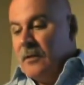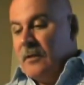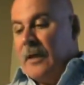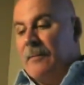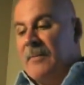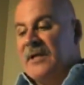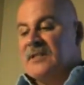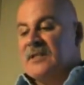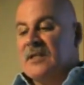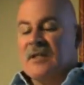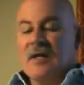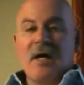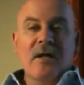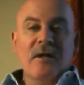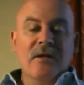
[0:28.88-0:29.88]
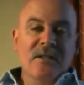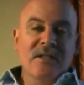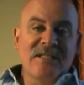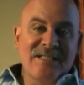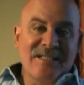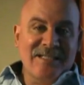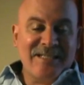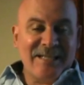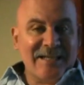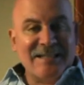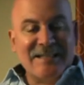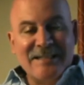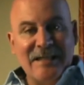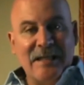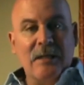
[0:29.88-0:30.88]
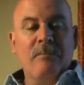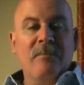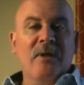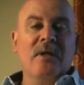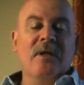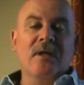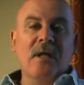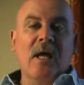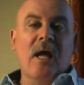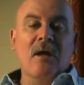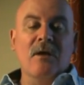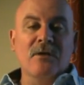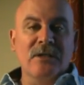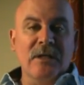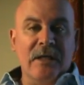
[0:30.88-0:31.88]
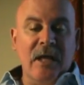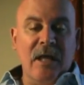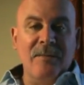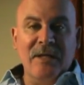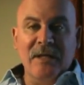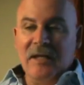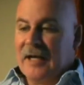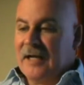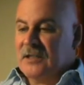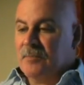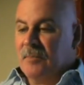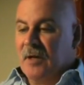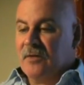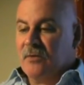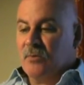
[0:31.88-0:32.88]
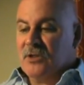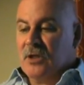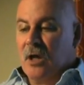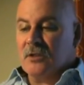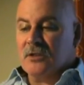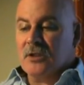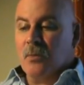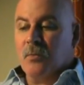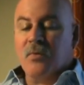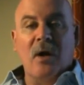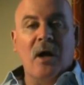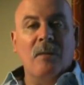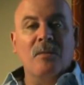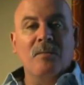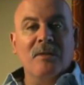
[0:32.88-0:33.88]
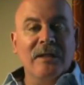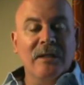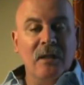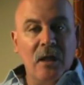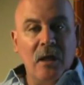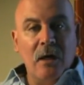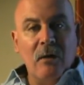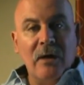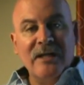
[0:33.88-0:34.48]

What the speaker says: That means that the $160 million that came in last month was also probably low.